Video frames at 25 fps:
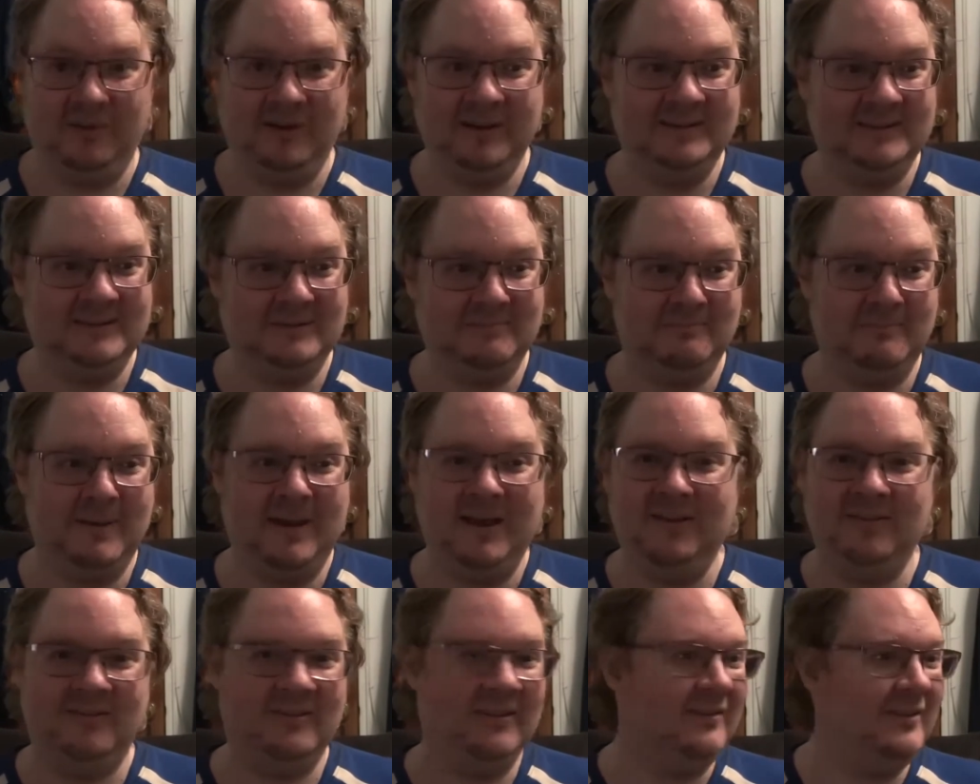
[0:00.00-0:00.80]
It's
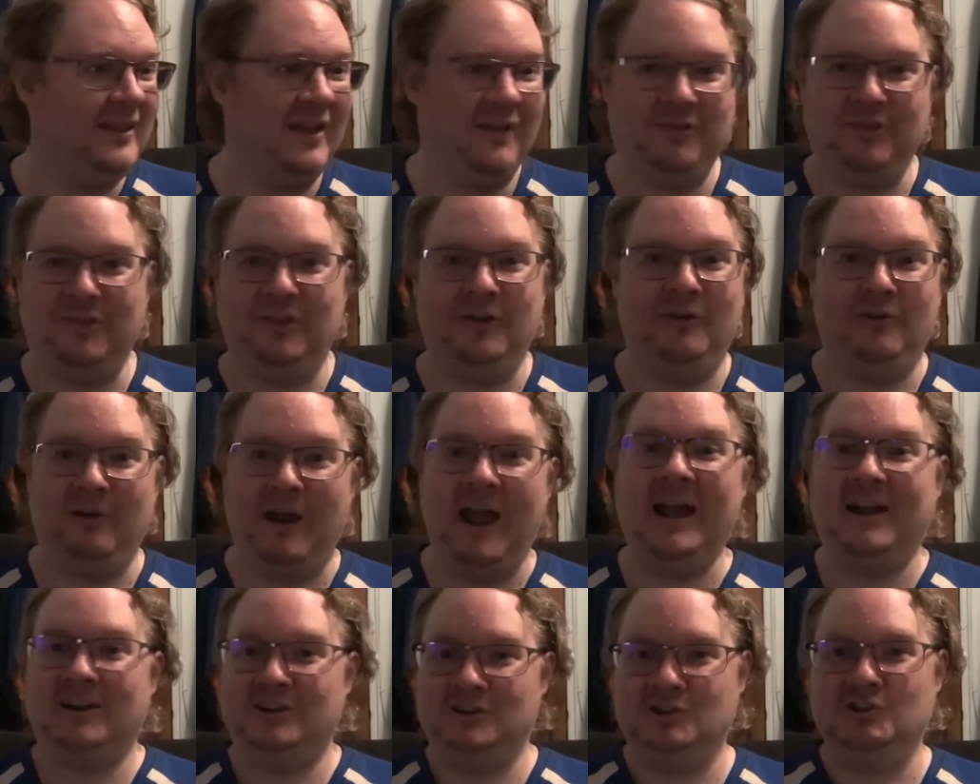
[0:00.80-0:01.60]
amazing that they're
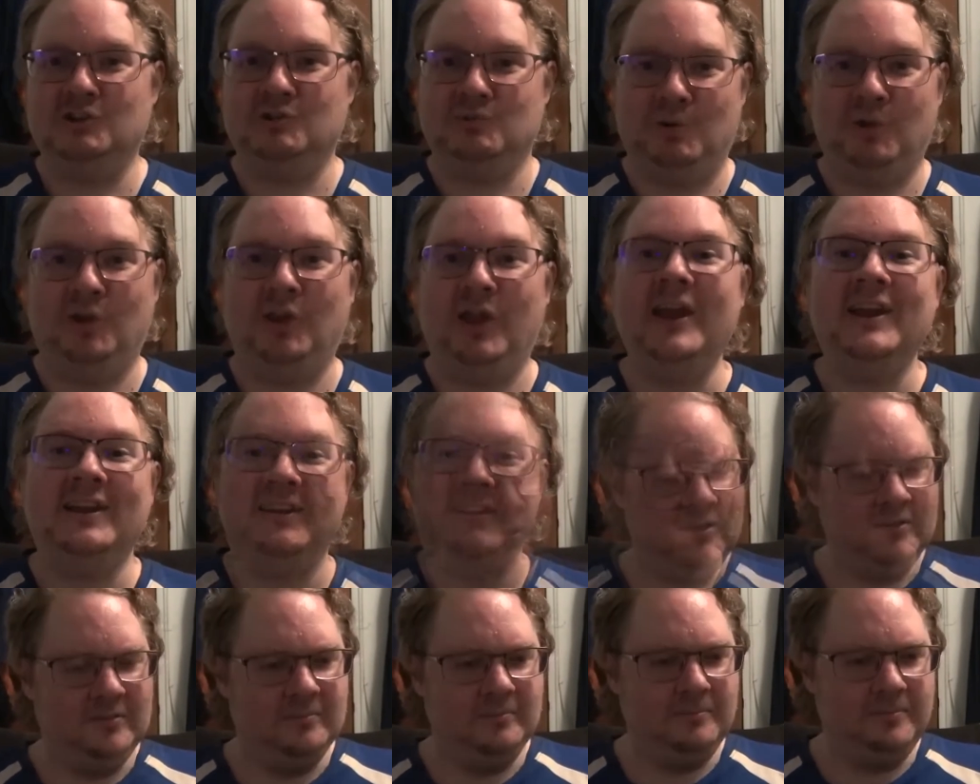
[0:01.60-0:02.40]
actually
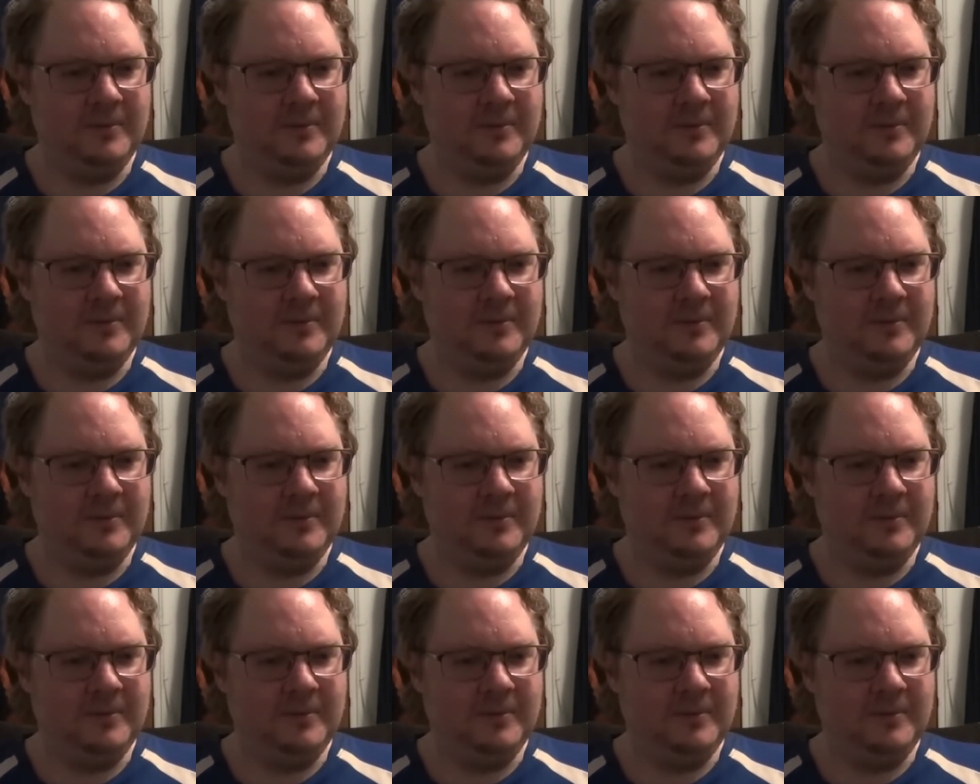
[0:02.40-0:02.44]
related.